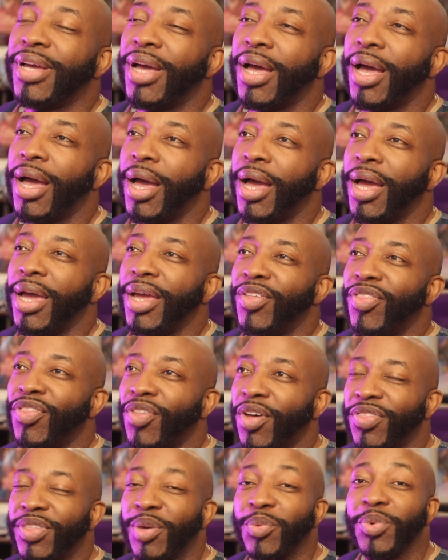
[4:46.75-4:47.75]
I
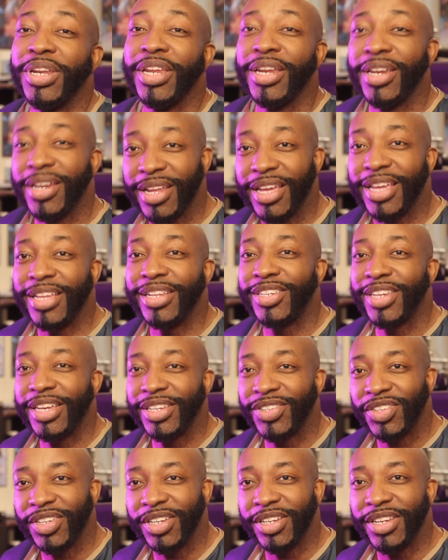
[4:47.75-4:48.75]
thought that we needed to get
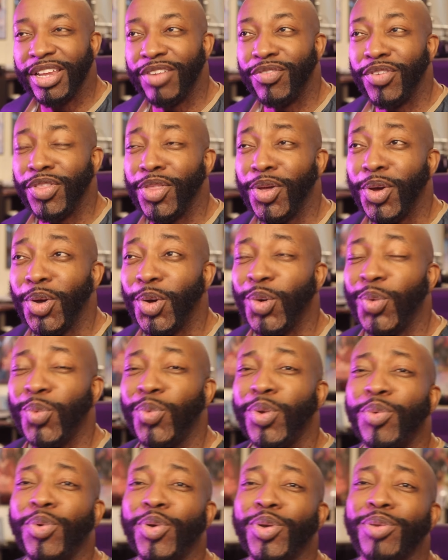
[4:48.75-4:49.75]
tested. Even though
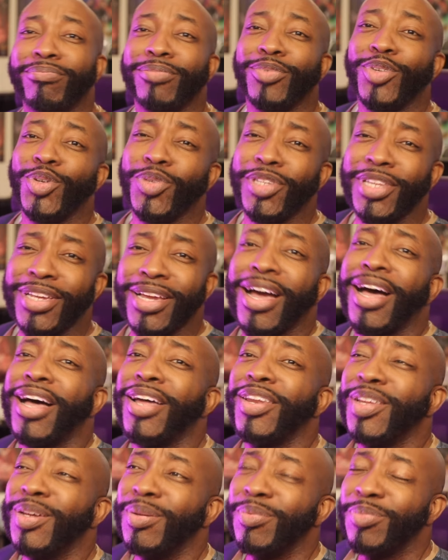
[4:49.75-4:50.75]
we were using
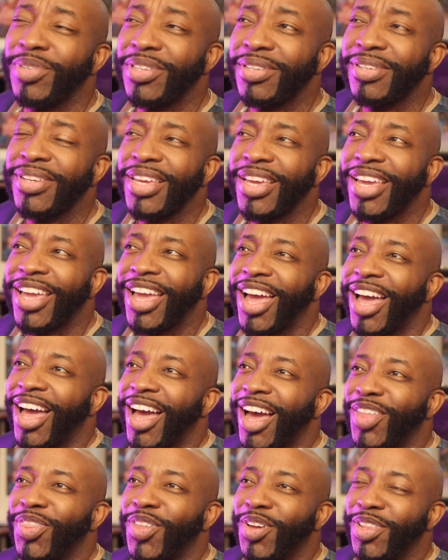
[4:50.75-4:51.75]
condoms,
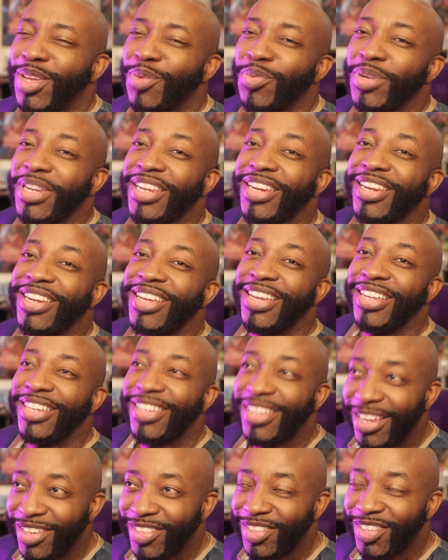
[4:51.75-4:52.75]
I thought that we needed to get
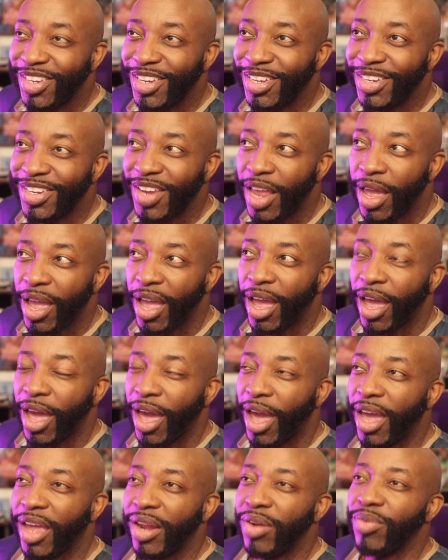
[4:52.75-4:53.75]
tested,
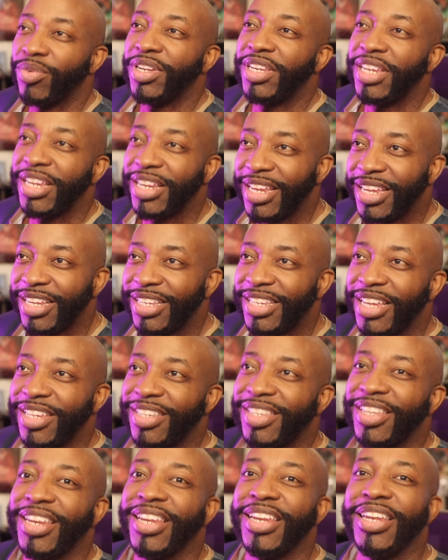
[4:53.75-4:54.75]
and we did get
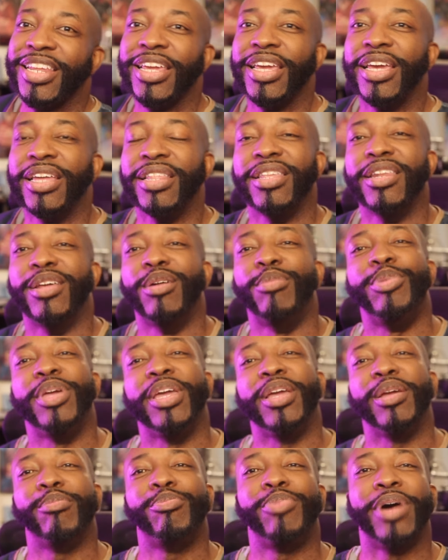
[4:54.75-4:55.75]
tested, and he ended up
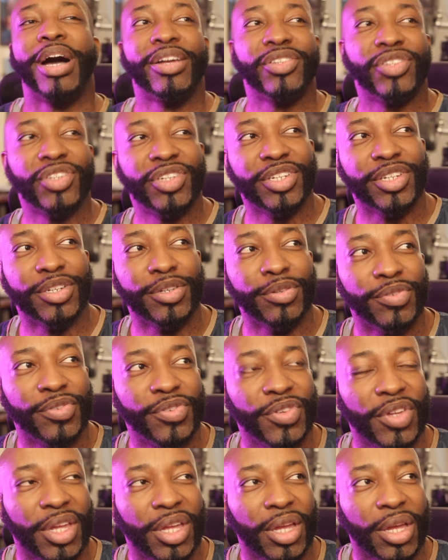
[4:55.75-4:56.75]
being
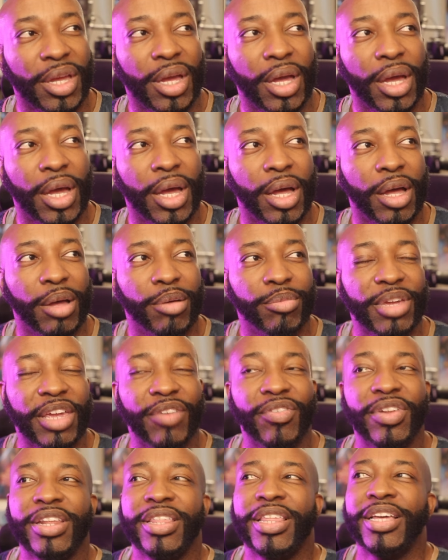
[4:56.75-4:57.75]
positive.
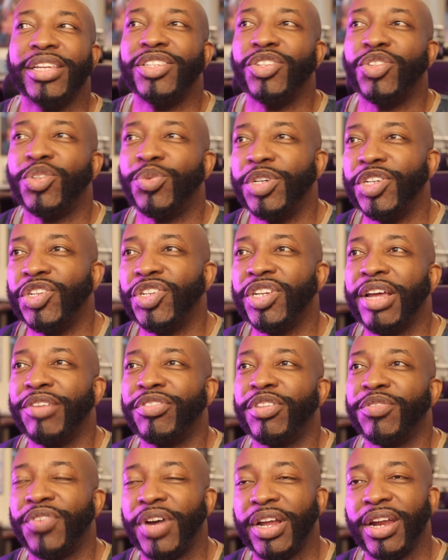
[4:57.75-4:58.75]
Even in that situation,
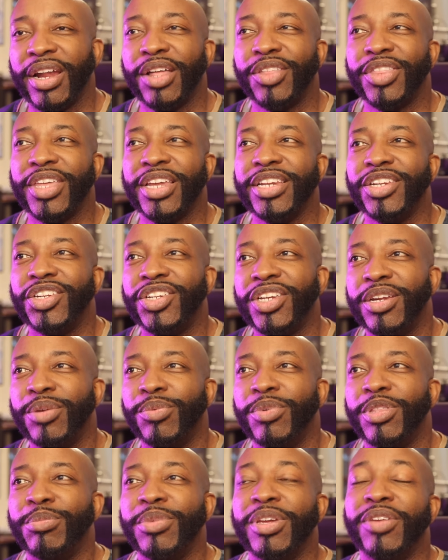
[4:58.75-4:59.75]
after finding out that he cheated
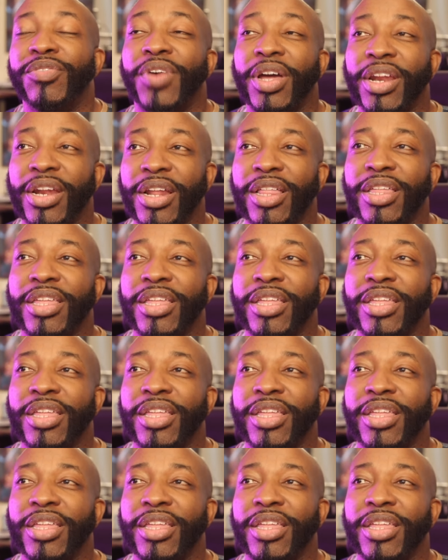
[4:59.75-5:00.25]
with me, finding out